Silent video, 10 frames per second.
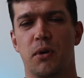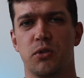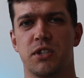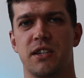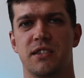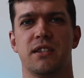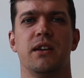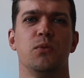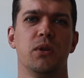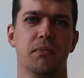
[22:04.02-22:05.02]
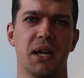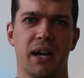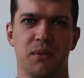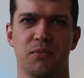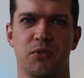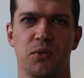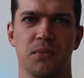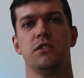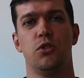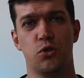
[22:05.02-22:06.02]
process and will be helpful.
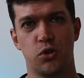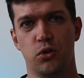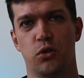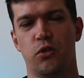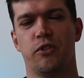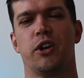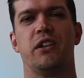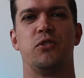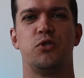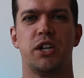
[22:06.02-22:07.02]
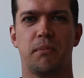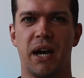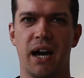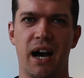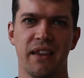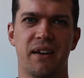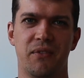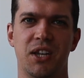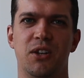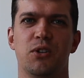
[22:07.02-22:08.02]
As usual, don't forget to check my other
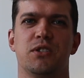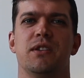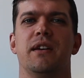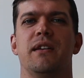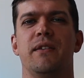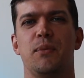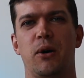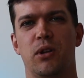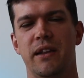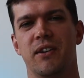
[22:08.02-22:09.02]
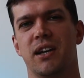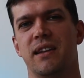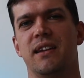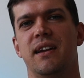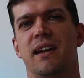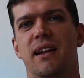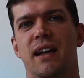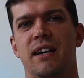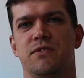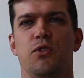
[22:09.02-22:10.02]
videos about living in the
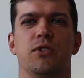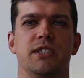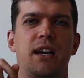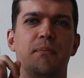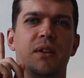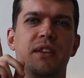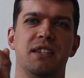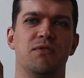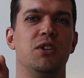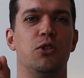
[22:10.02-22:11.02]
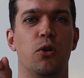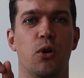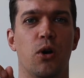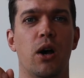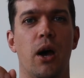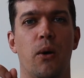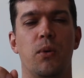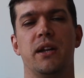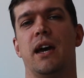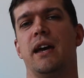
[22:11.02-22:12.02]
Netherlands. For example, this video
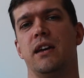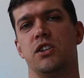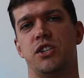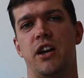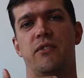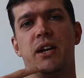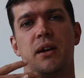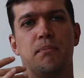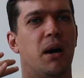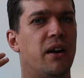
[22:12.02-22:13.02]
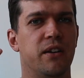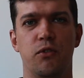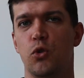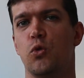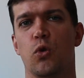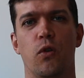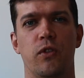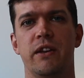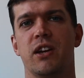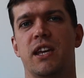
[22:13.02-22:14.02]
when I sharing my review of
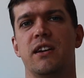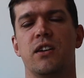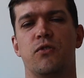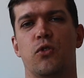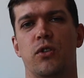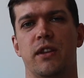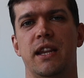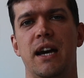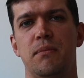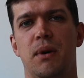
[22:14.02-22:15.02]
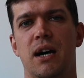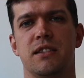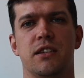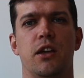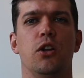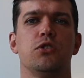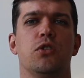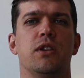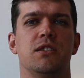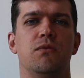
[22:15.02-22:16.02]
living here for 9 months, and also
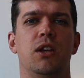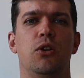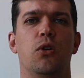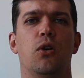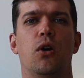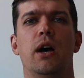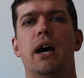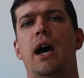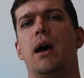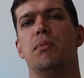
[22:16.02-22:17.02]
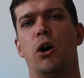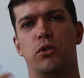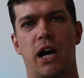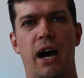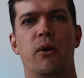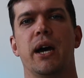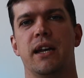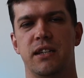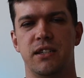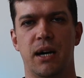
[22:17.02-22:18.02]
this video about how I
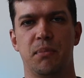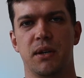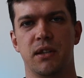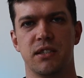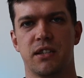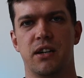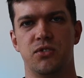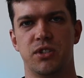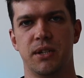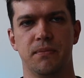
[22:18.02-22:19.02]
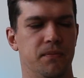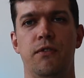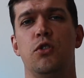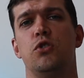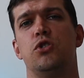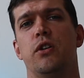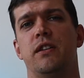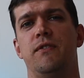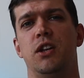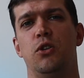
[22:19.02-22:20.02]
ended up in this country. If you enjoyed
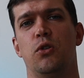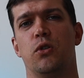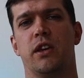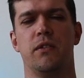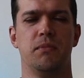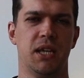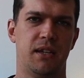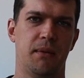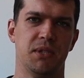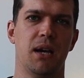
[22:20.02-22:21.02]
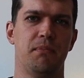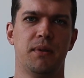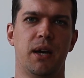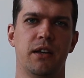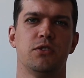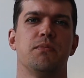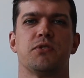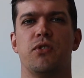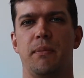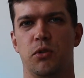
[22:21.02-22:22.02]
the video, give me a thumbs up and
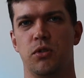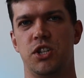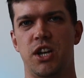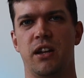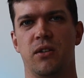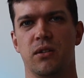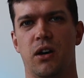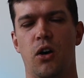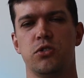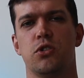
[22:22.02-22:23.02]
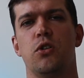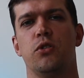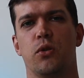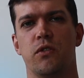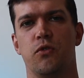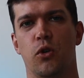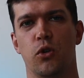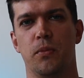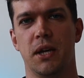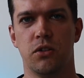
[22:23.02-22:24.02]
subscribe to the channel. Also, you can
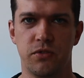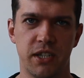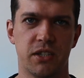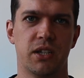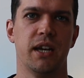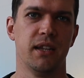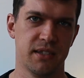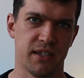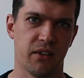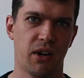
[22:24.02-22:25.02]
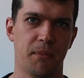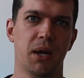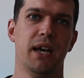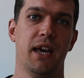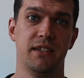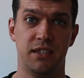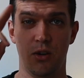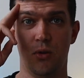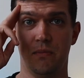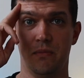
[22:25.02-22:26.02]
follow me on Twitter and Instagram. And see
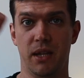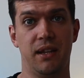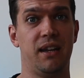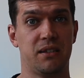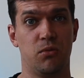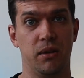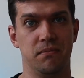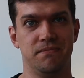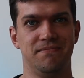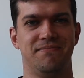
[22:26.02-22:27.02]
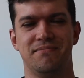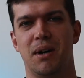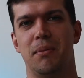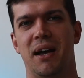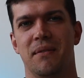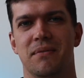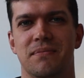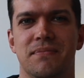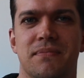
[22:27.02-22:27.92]
you in the next one. Bye bye.